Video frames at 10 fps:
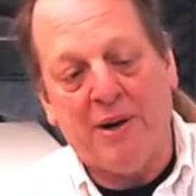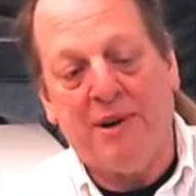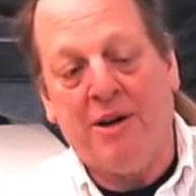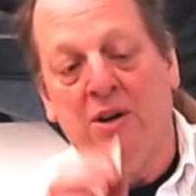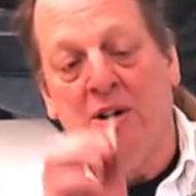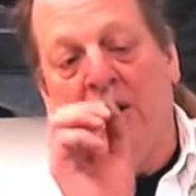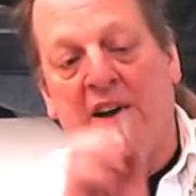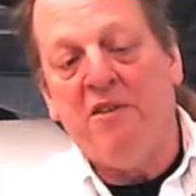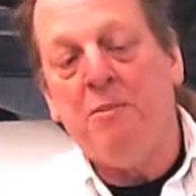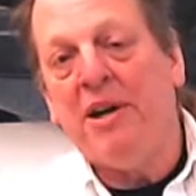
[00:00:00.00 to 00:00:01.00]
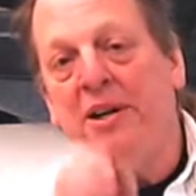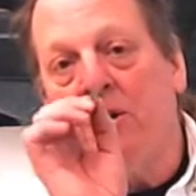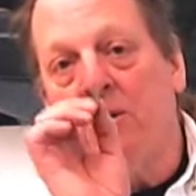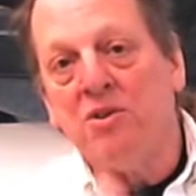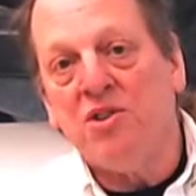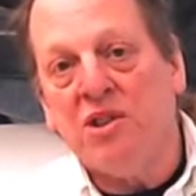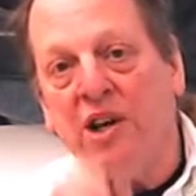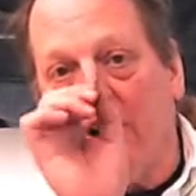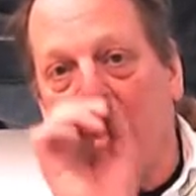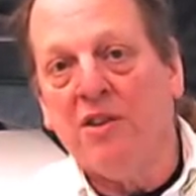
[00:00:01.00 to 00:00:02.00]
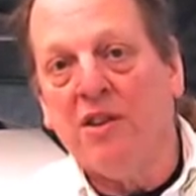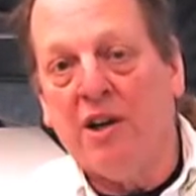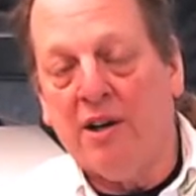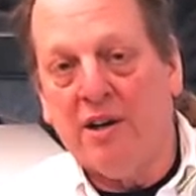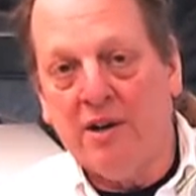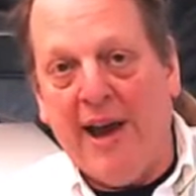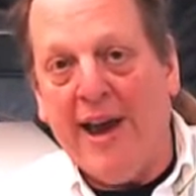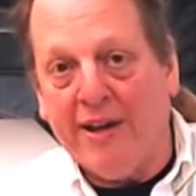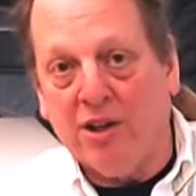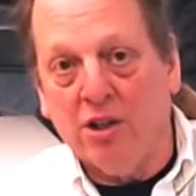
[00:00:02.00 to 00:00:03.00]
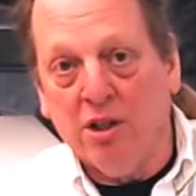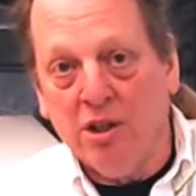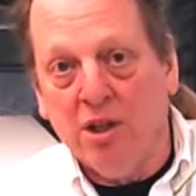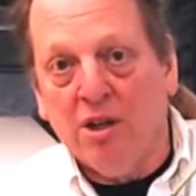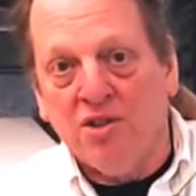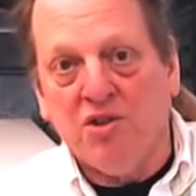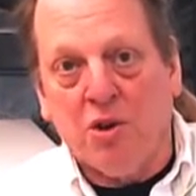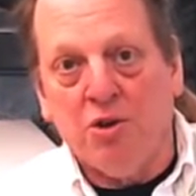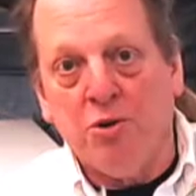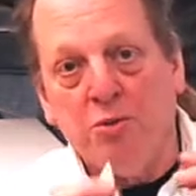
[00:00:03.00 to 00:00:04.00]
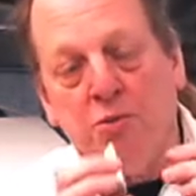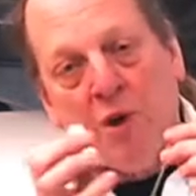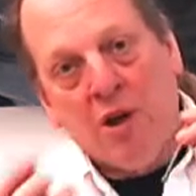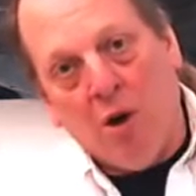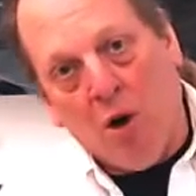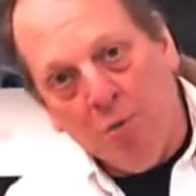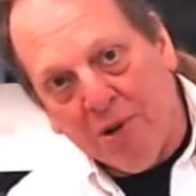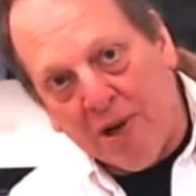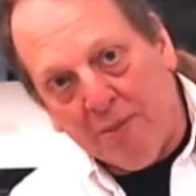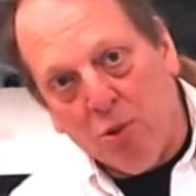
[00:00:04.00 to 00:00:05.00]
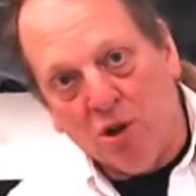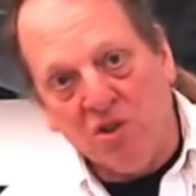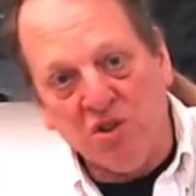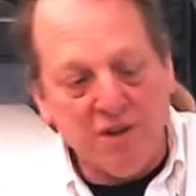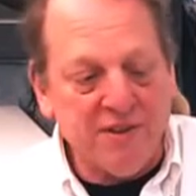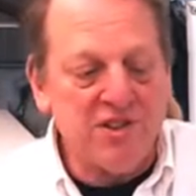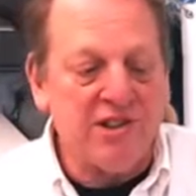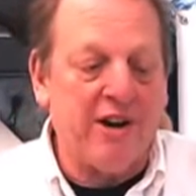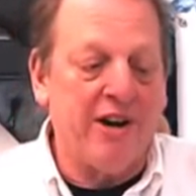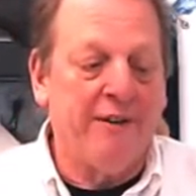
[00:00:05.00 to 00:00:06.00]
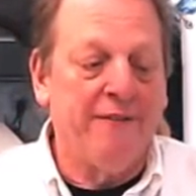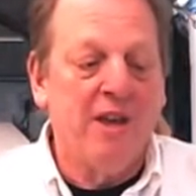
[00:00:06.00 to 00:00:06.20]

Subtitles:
Now, everybody knows you cut on the angle, so you open up more surface area.